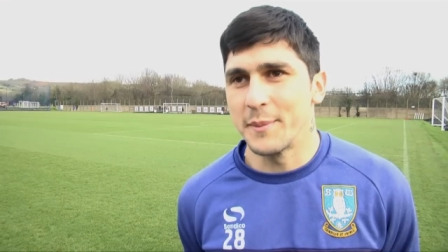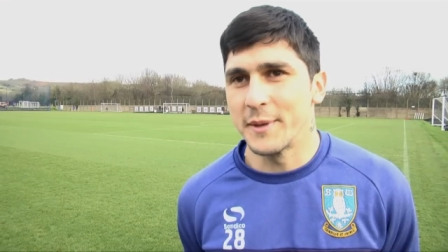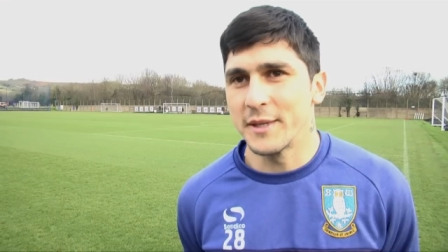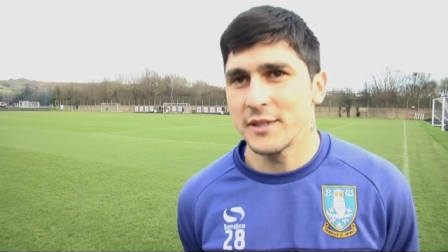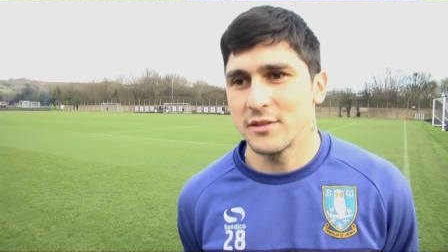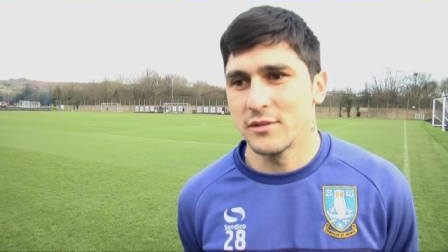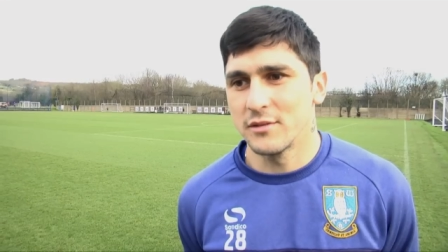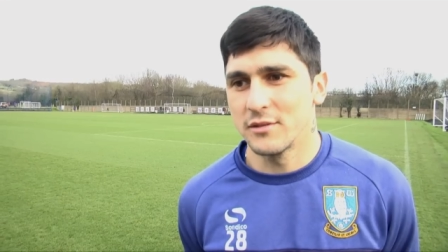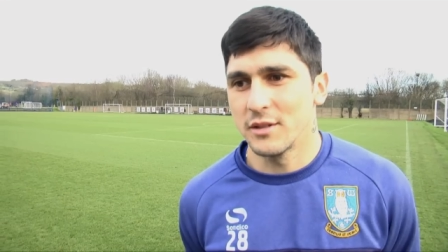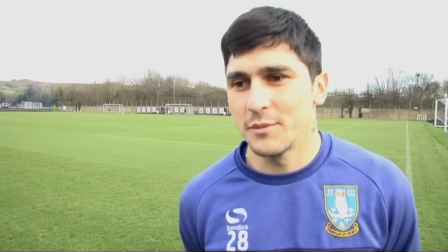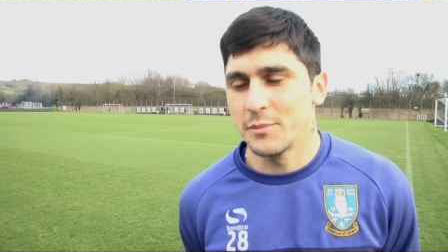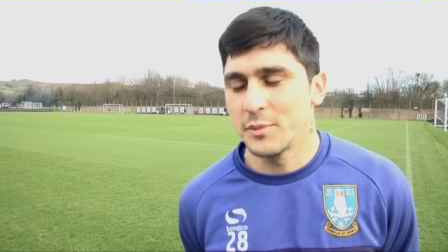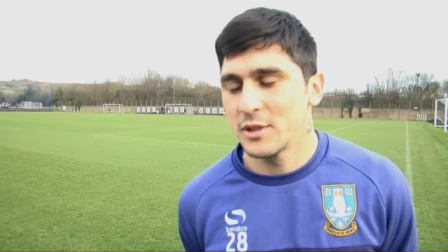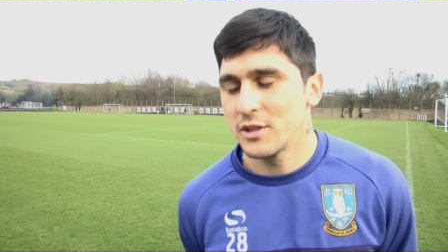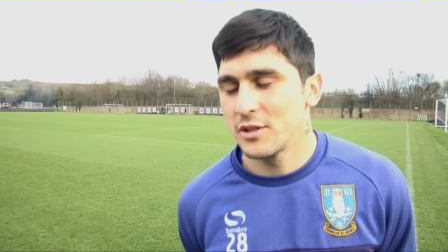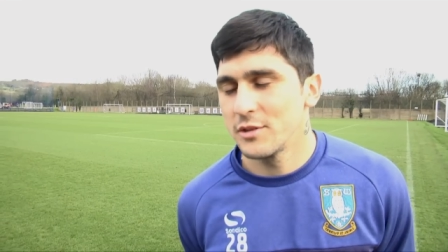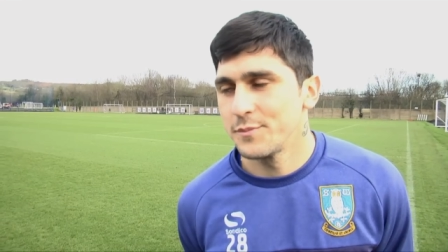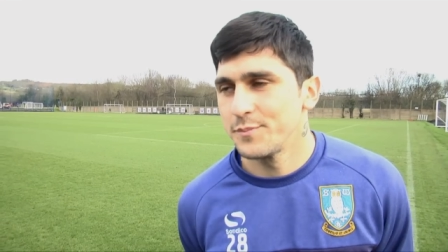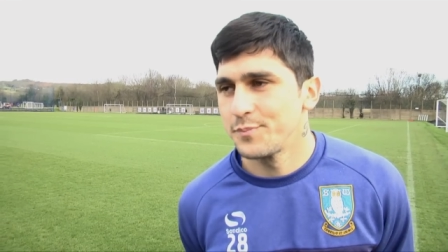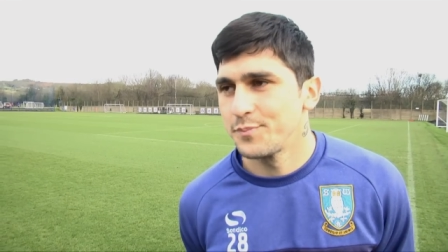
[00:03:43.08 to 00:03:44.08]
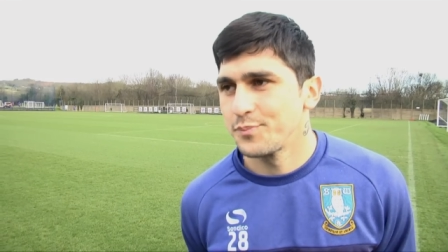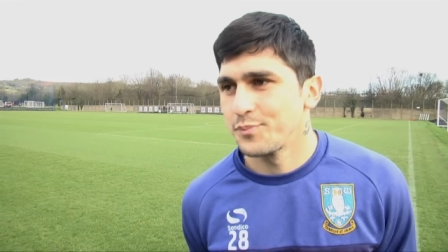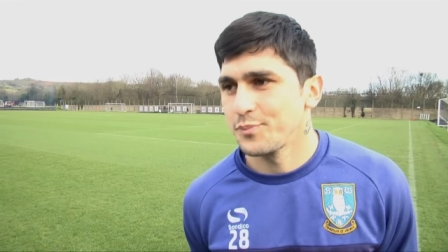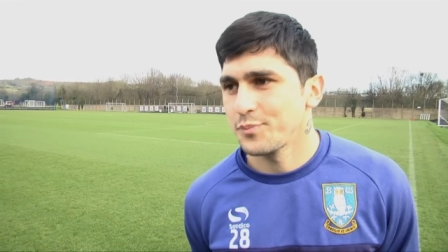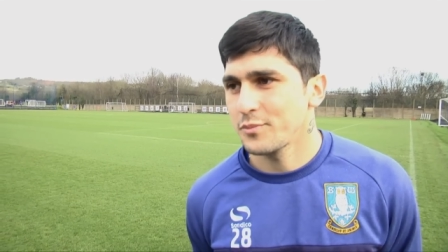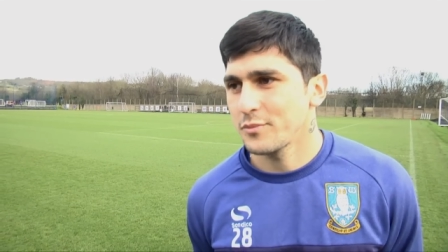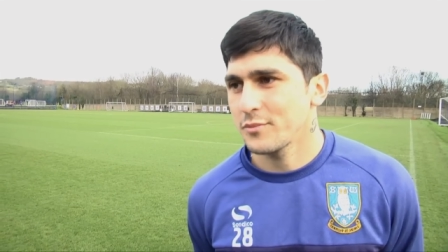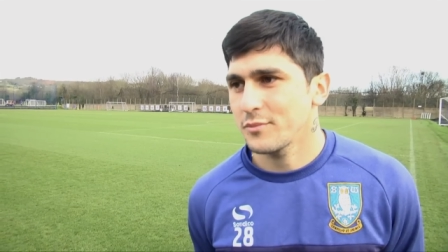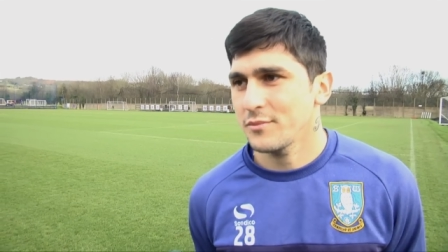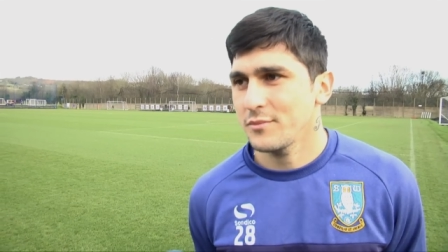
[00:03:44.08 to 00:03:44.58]
best on the pitch.
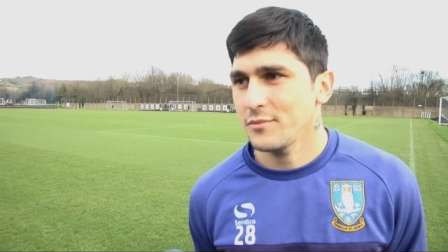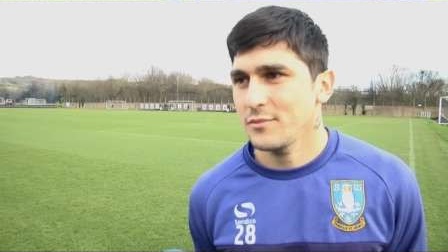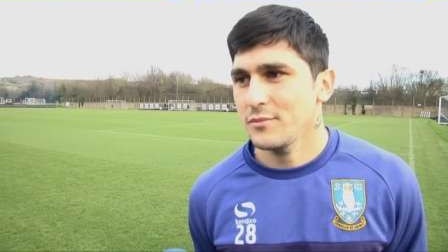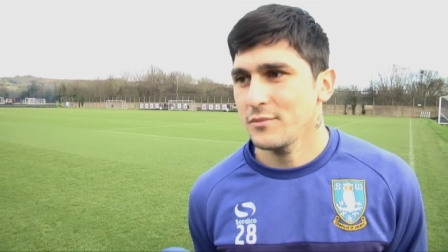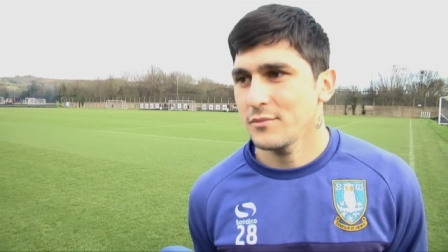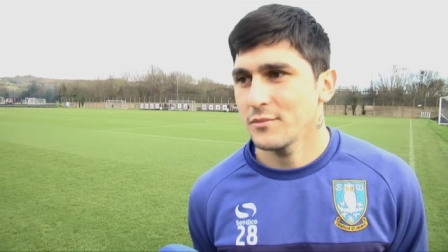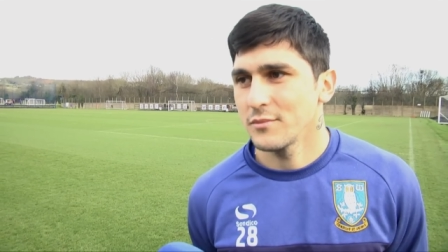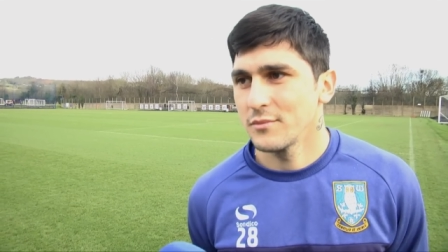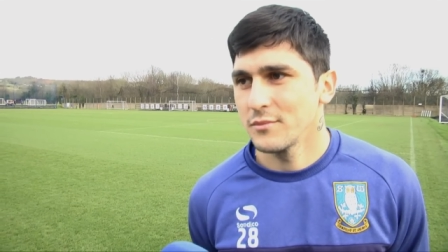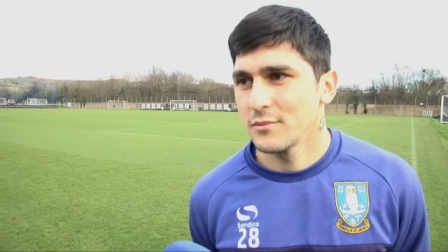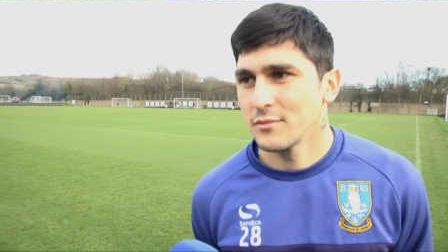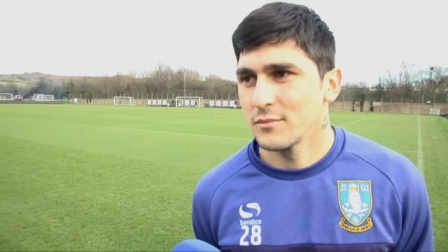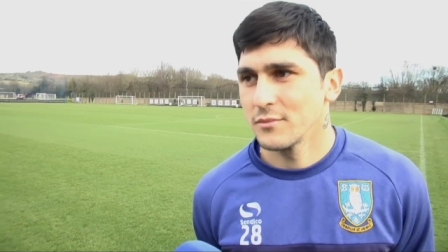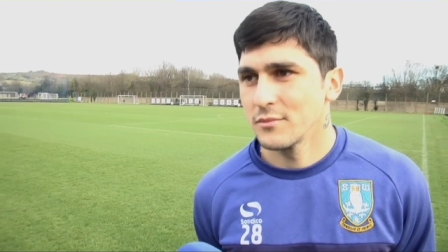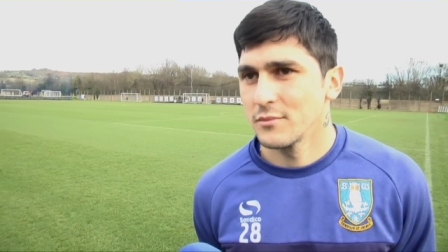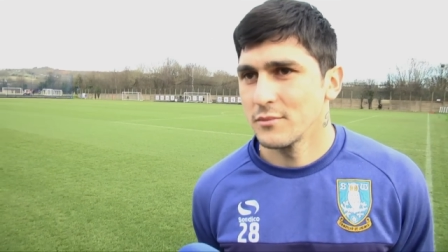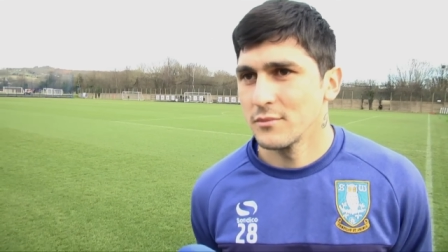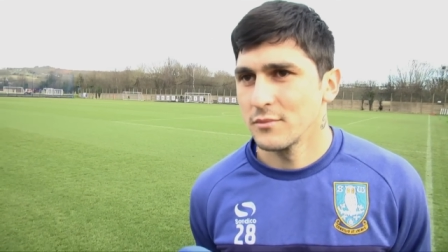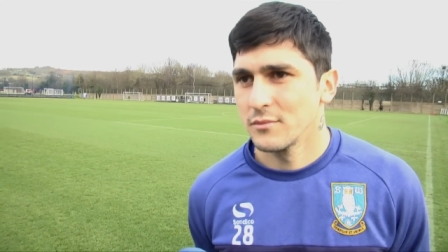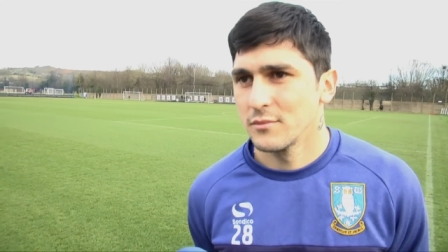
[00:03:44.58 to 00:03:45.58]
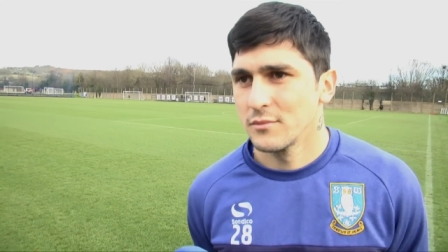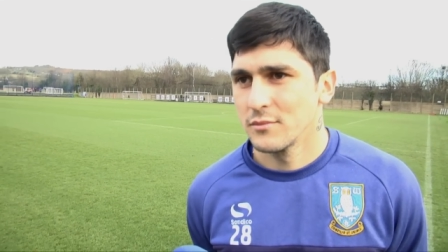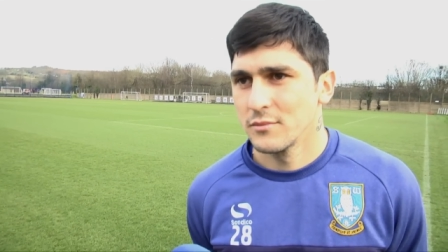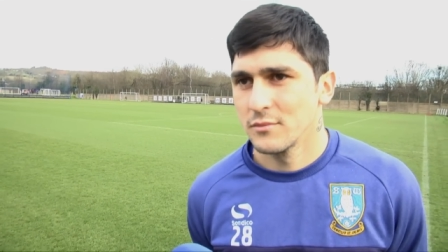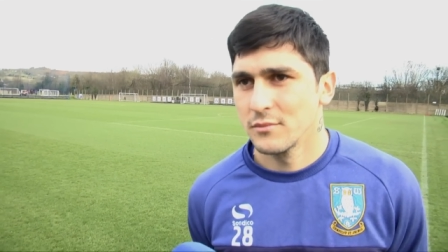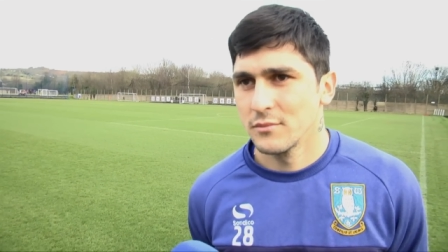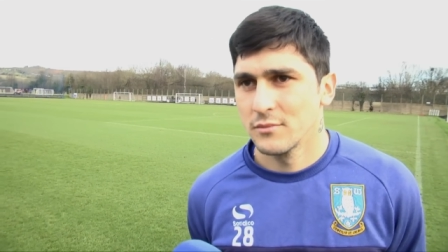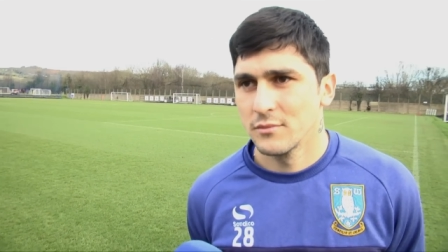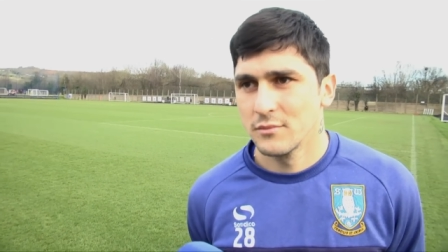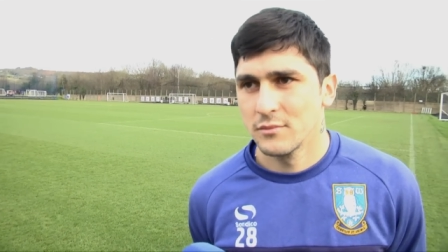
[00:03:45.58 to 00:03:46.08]
How much does that mean to you, the support
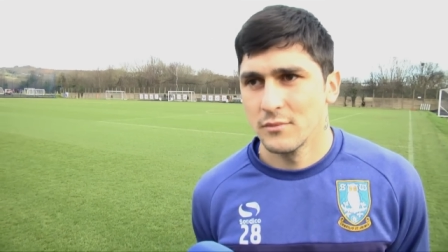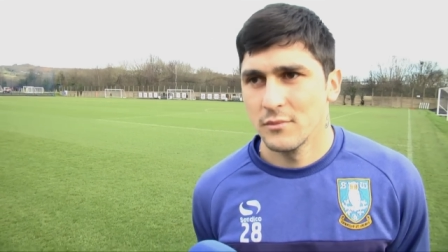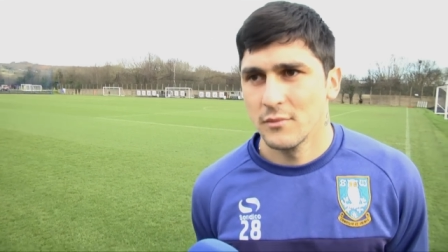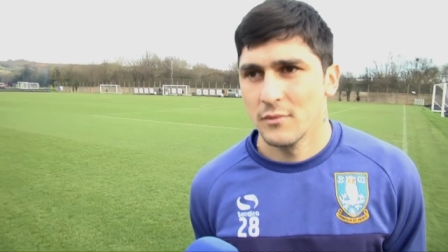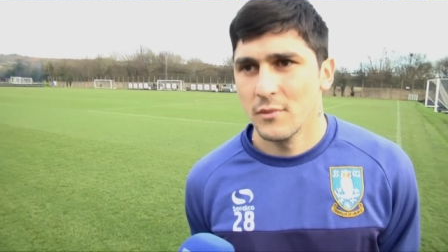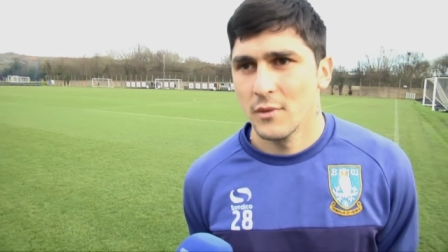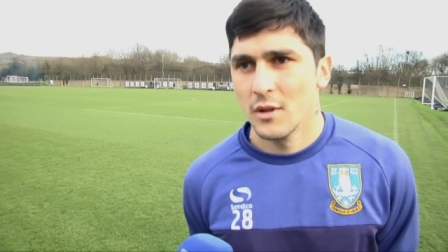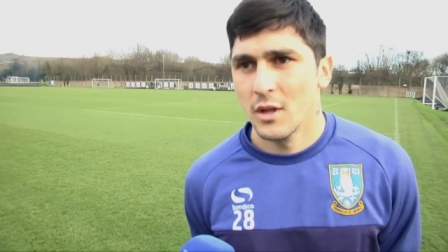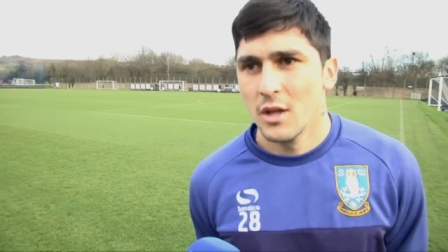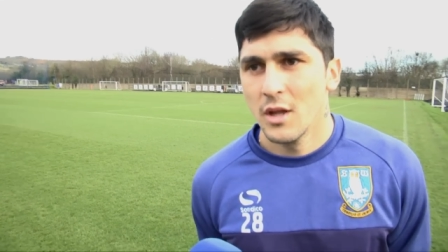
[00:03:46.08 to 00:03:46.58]
of the fans?